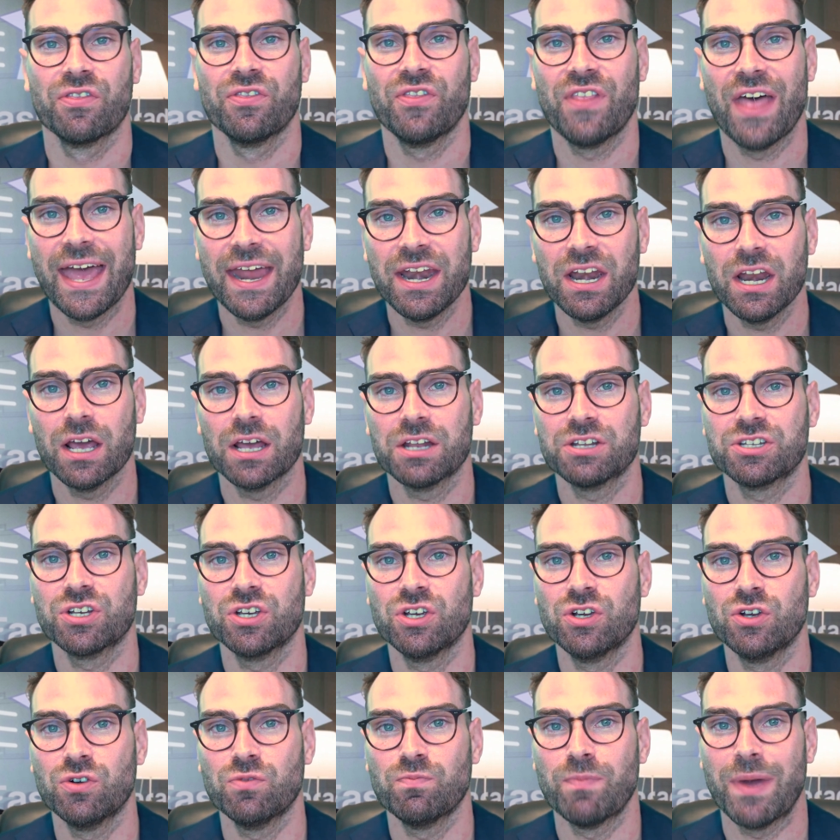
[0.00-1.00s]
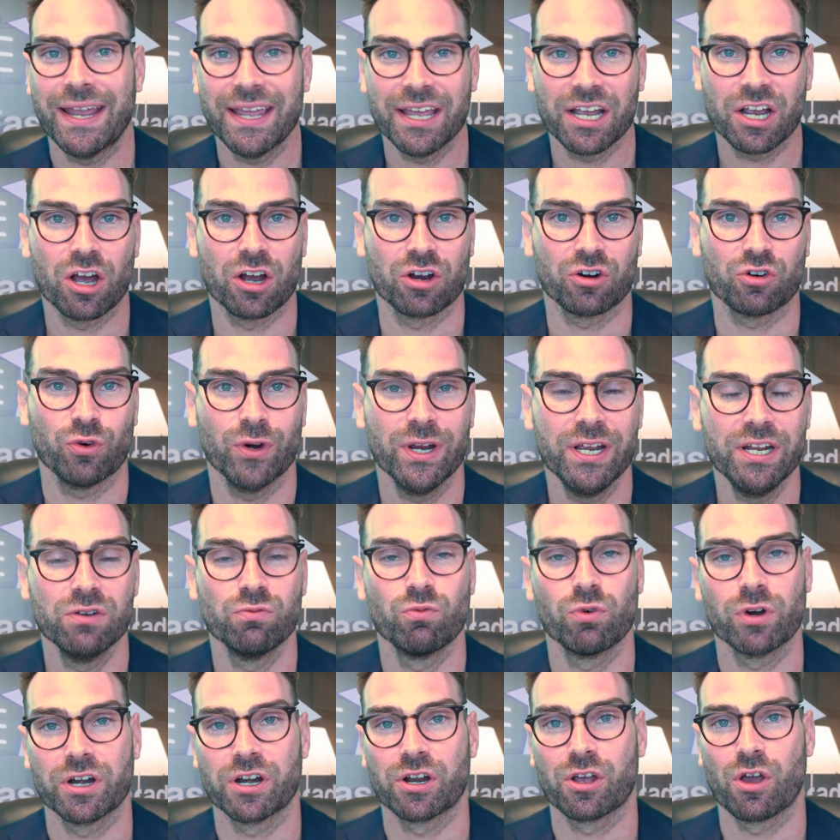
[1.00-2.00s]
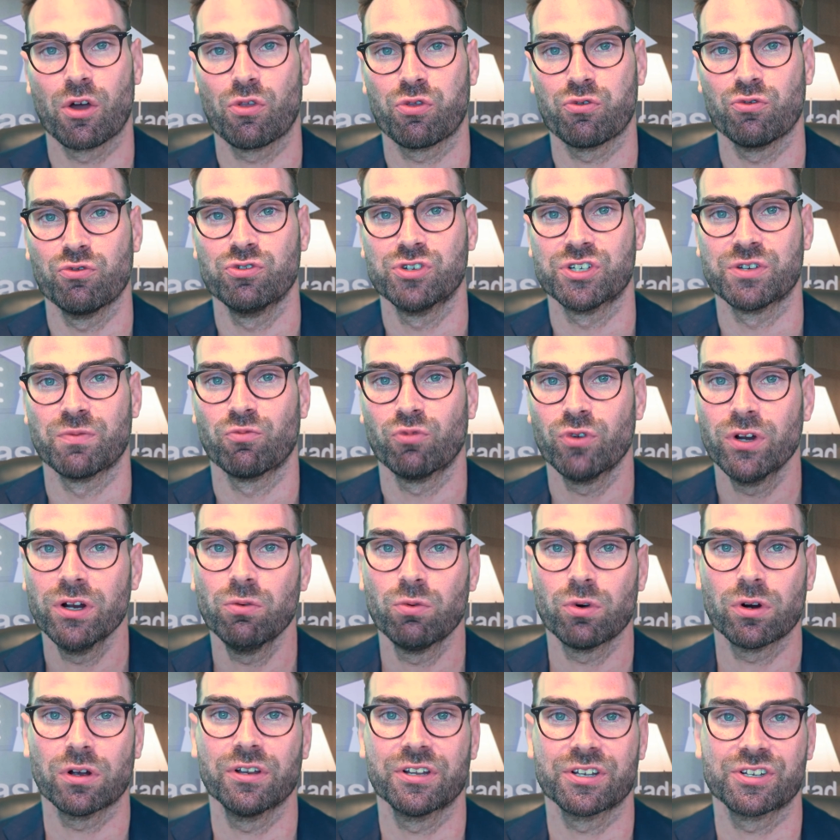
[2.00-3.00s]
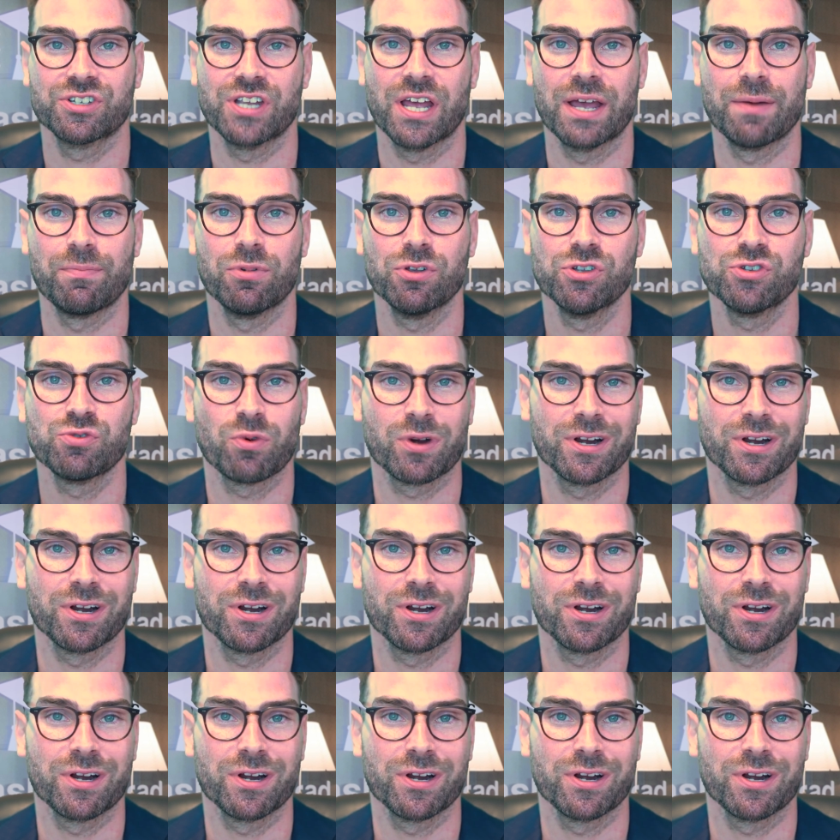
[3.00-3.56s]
Then, to make it concrete, we're going to go through some real-world examples.